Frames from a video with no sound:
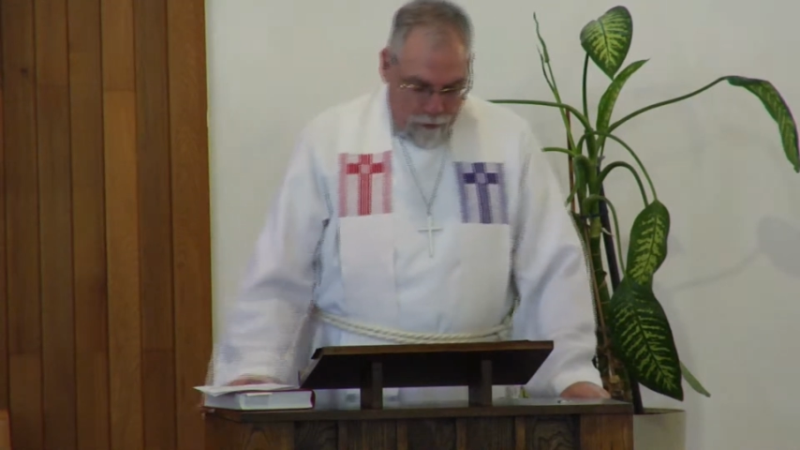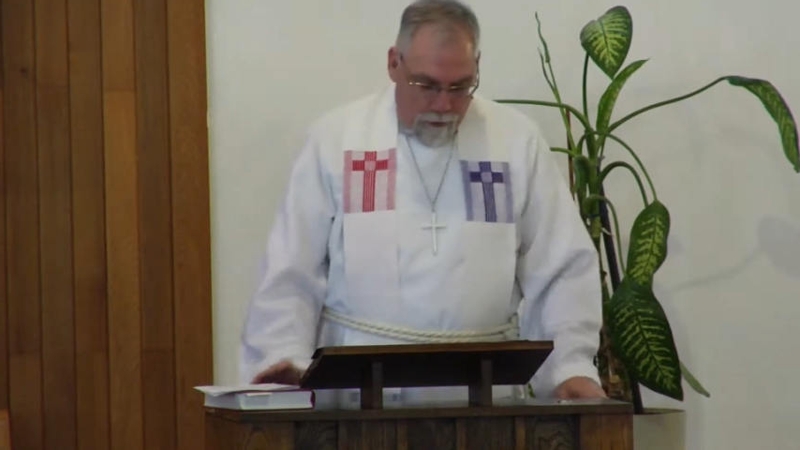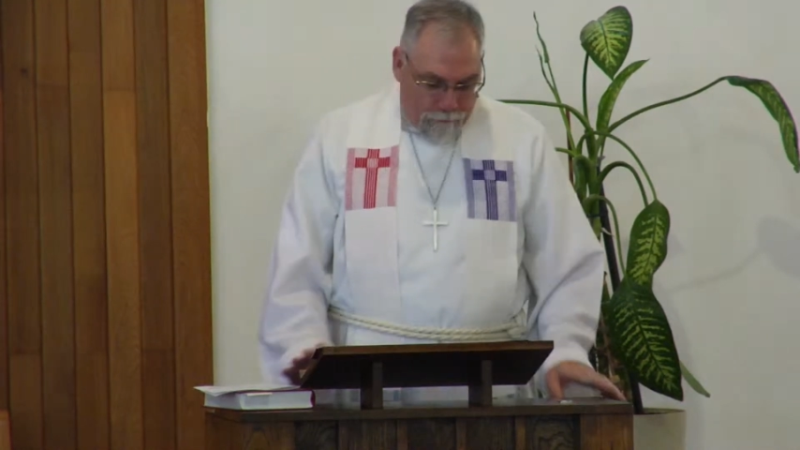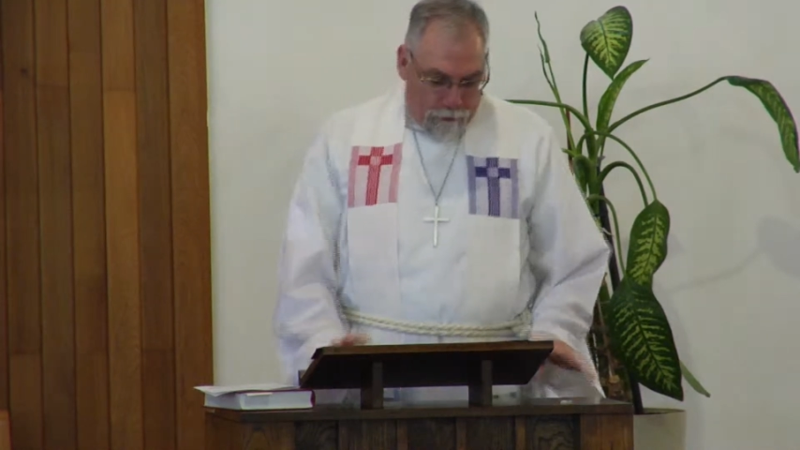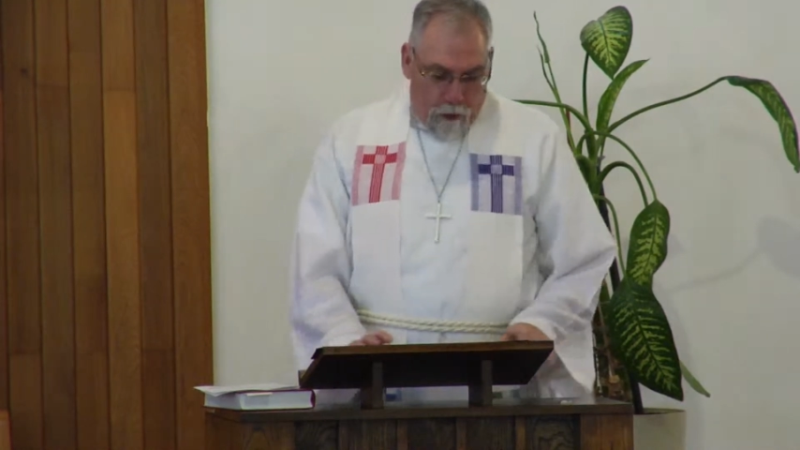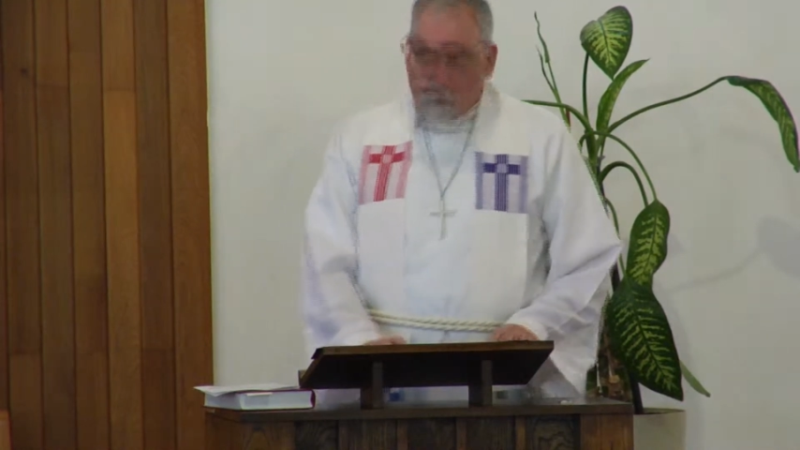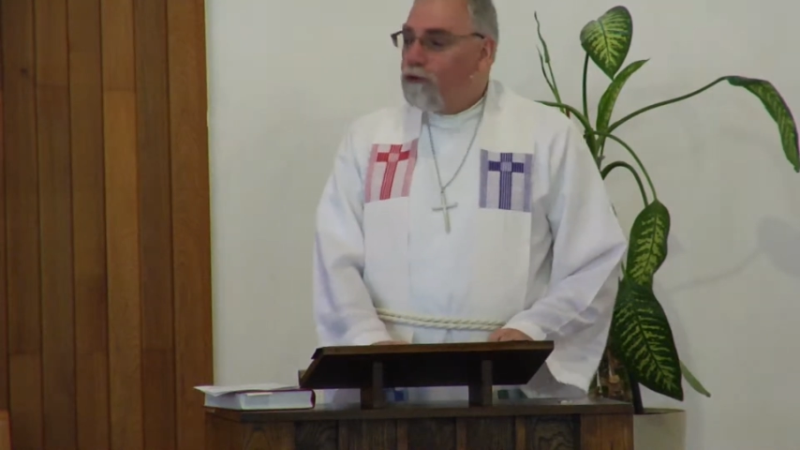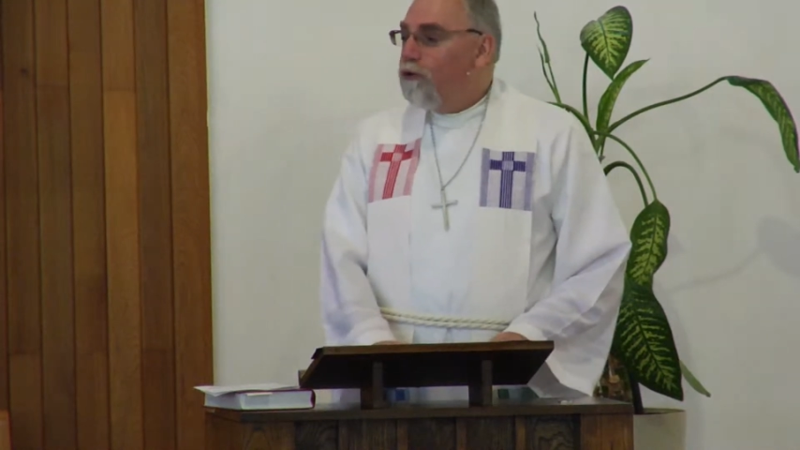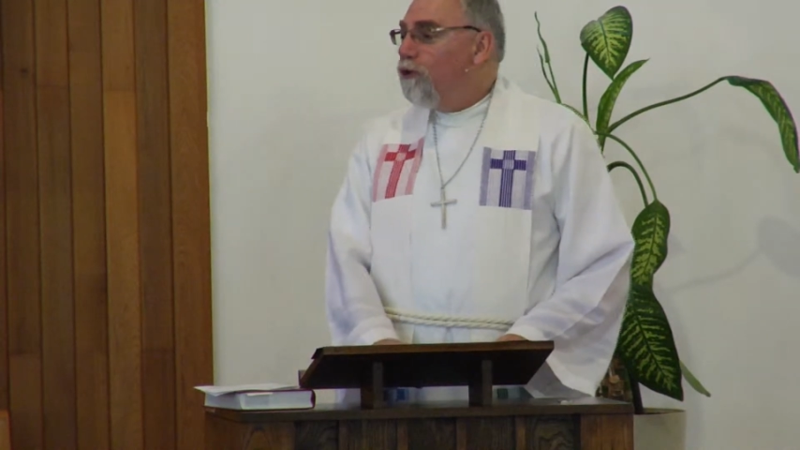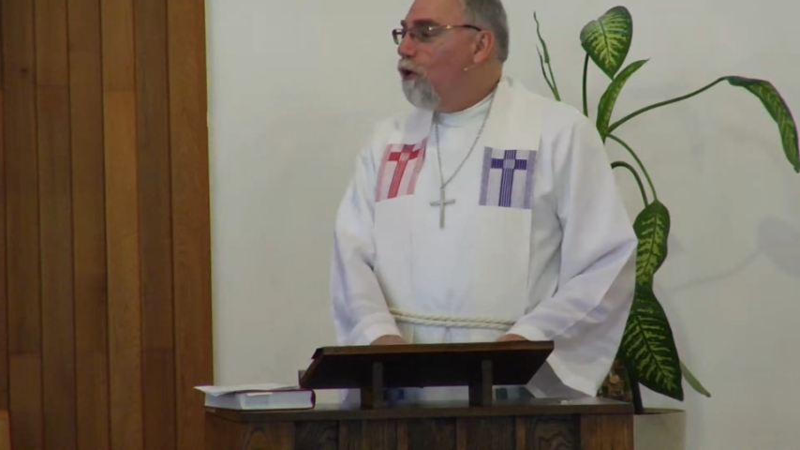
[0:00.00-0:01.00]
Or for
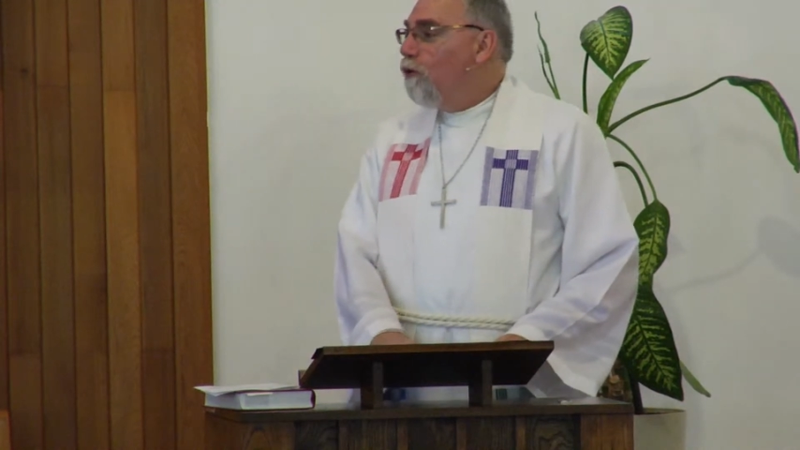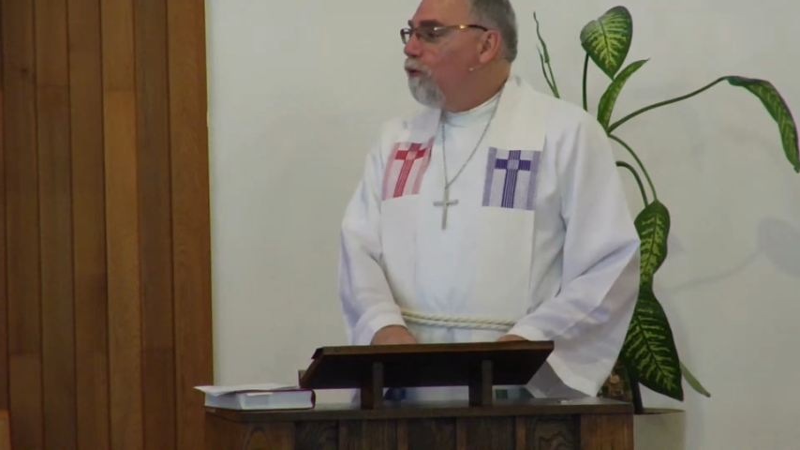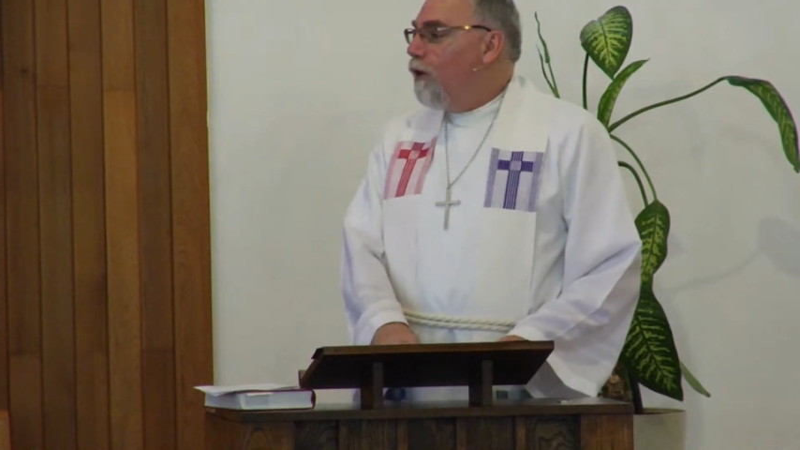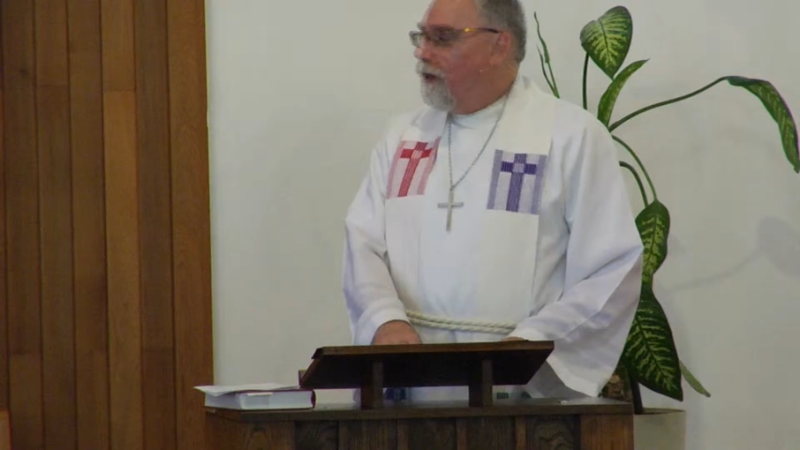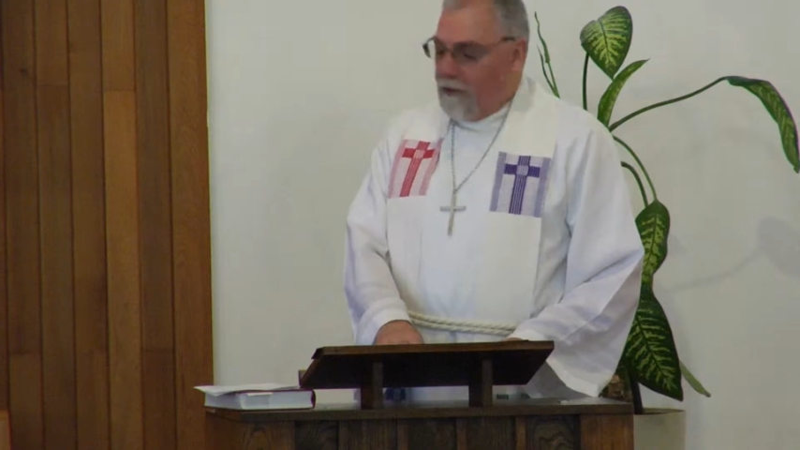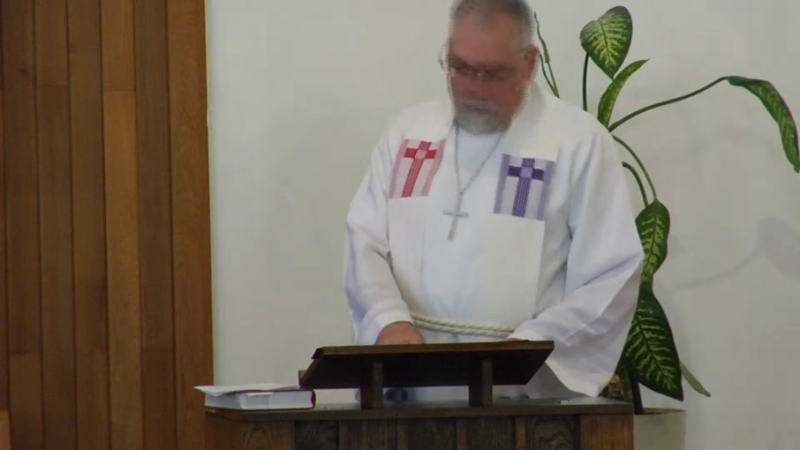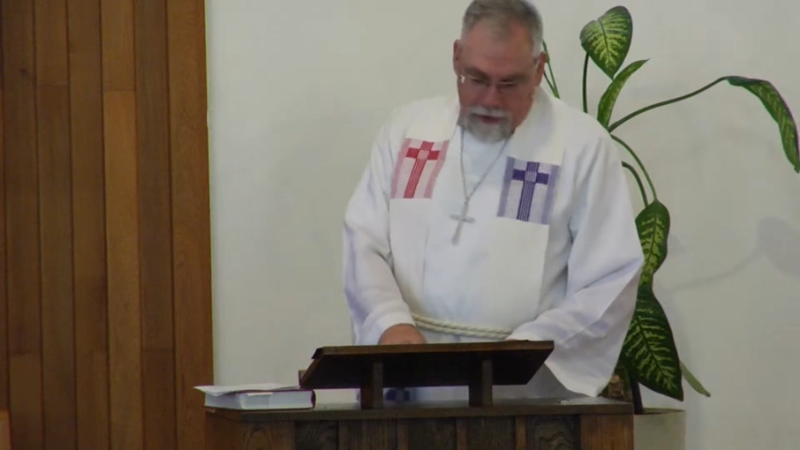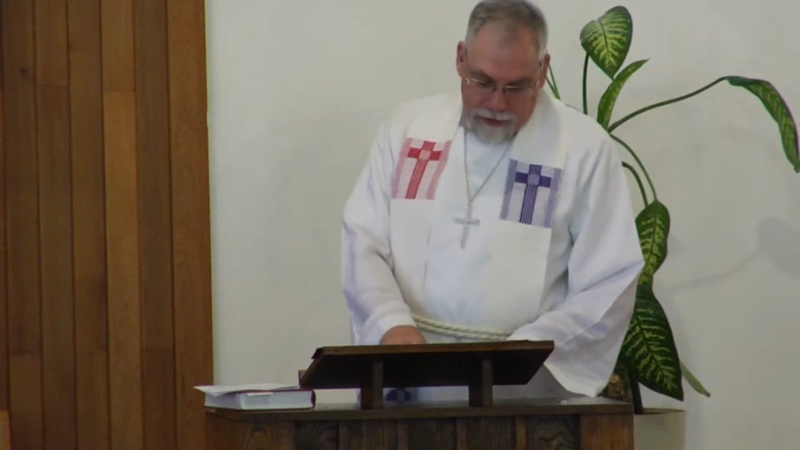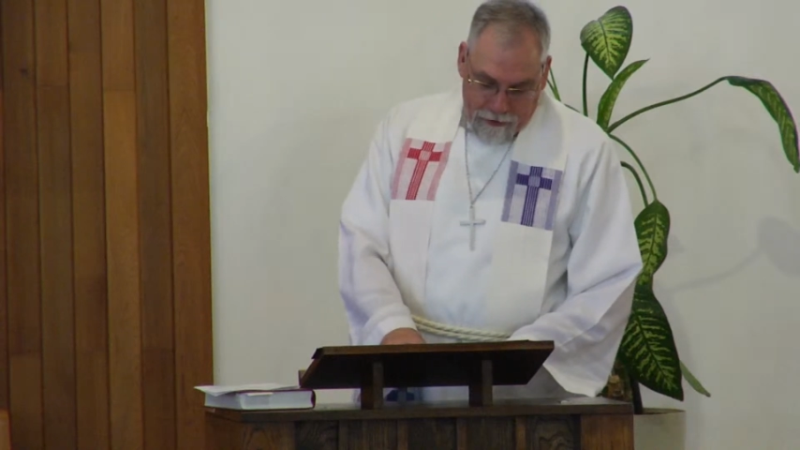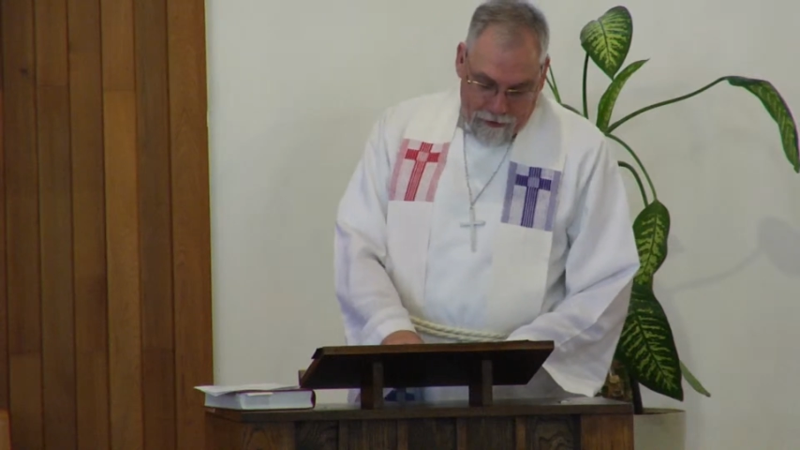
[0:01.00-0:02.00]
those who don't want to
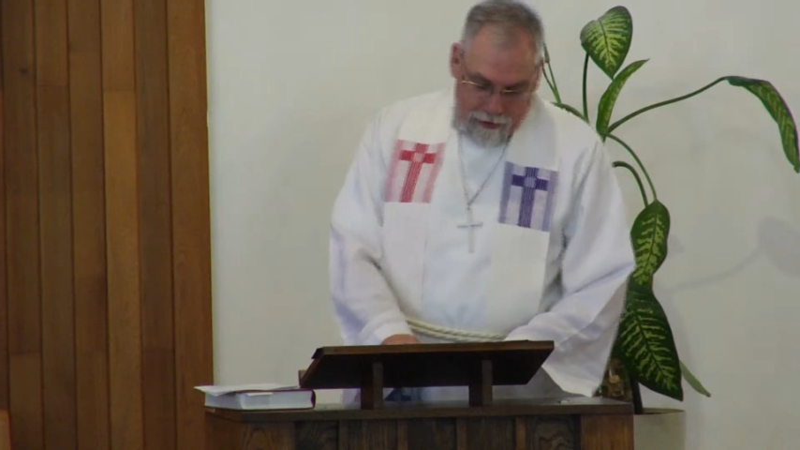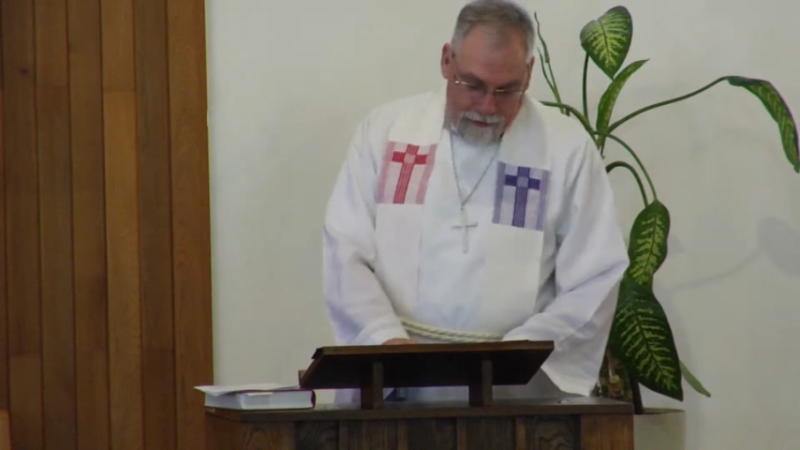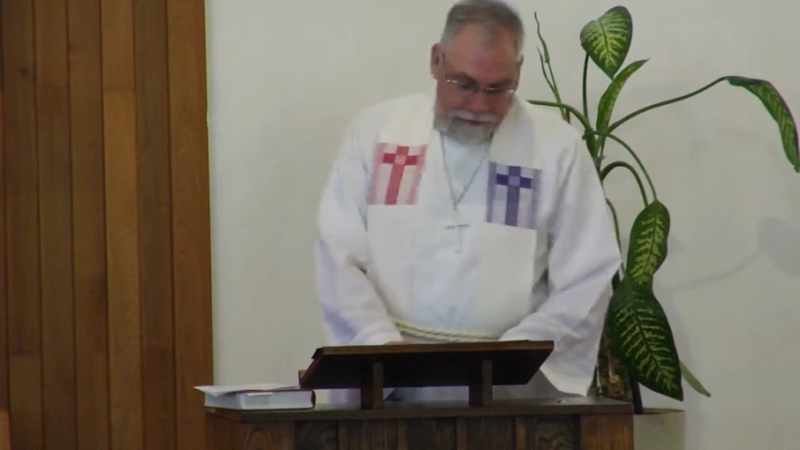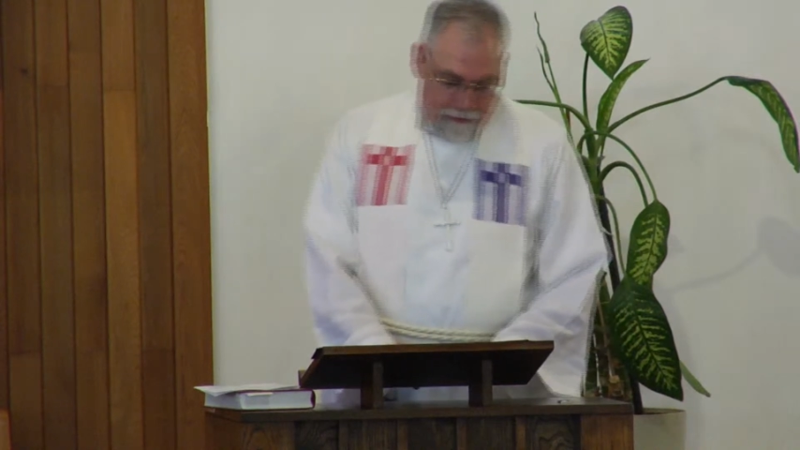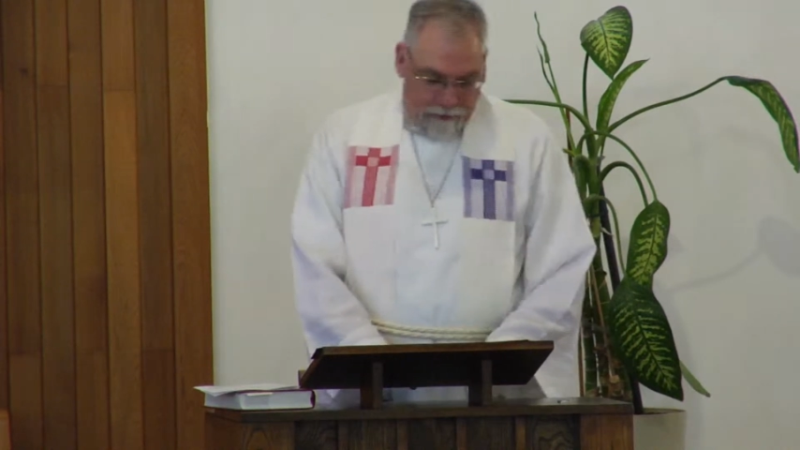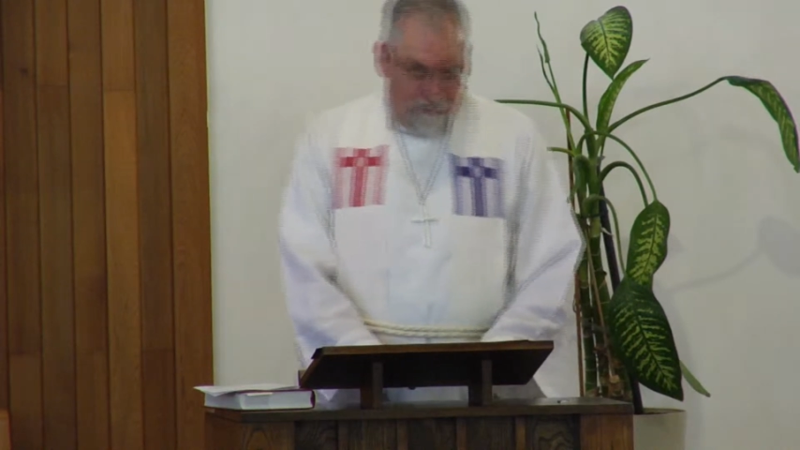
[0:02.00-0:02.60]
thank God,